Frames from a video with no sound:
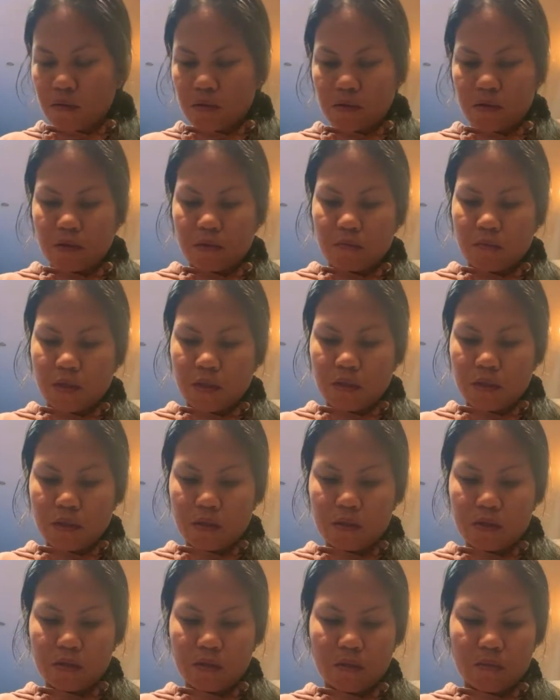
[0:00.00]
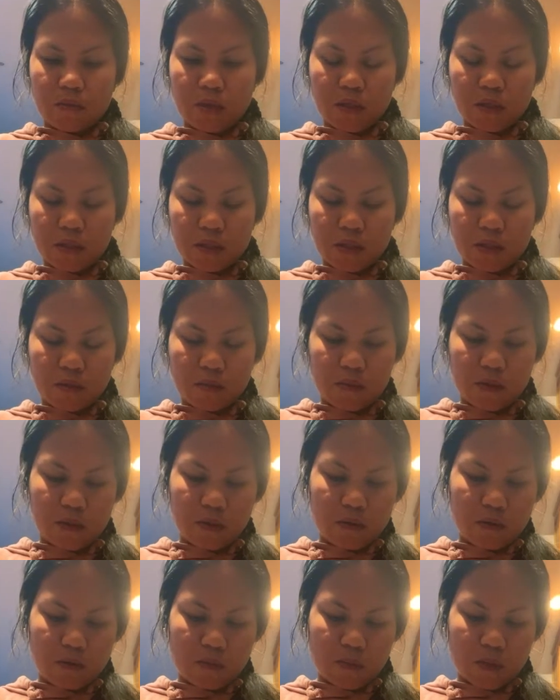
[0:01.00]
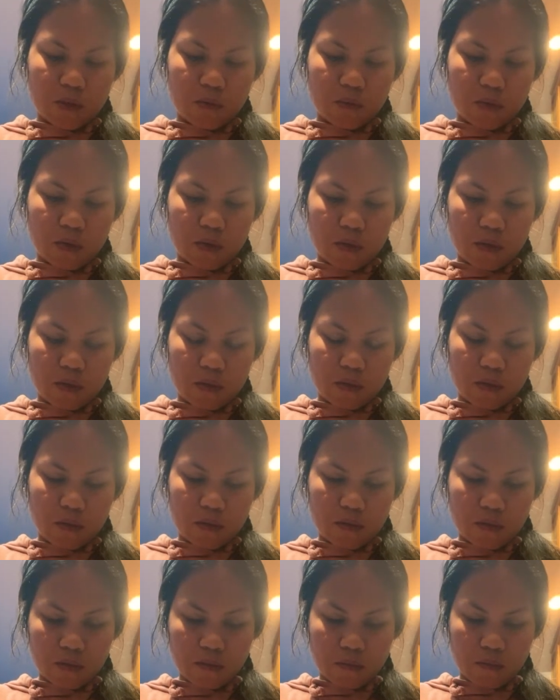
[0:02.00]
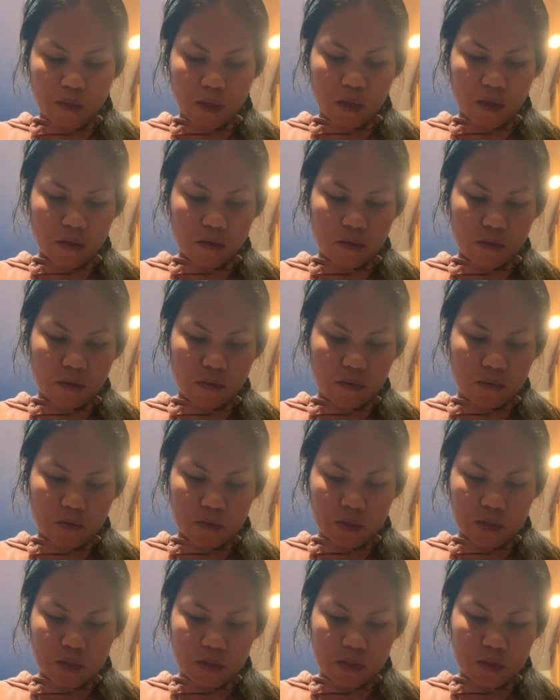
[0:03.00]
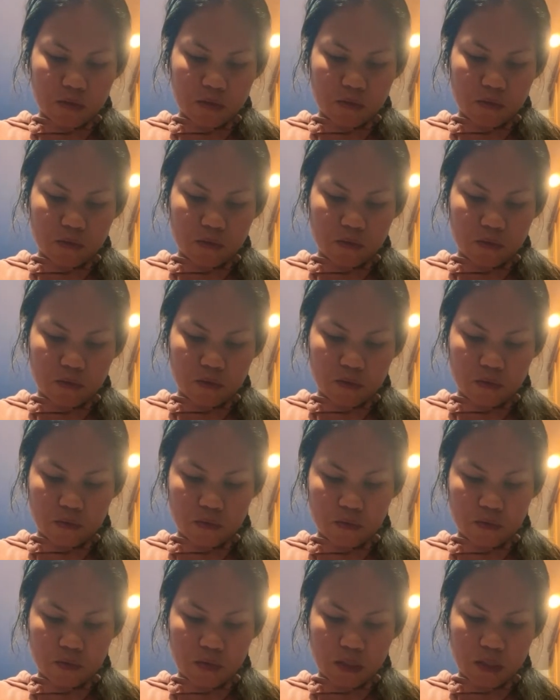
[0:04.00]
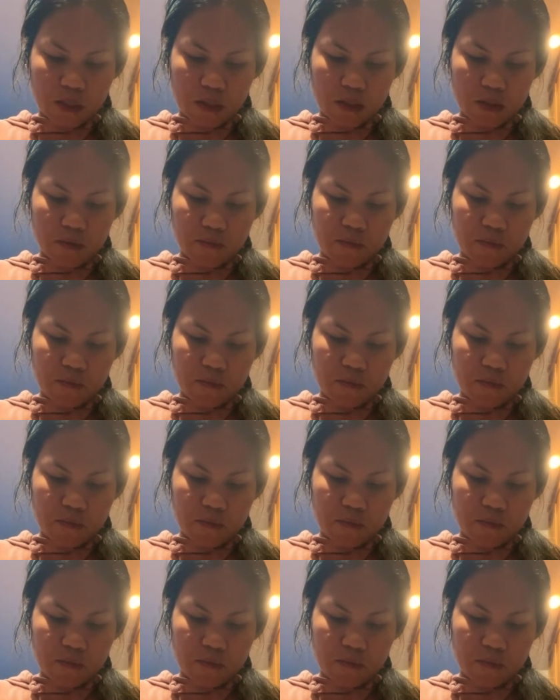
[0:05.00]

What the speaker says: take my kids to the bus stop. And on my way back home was so cold, like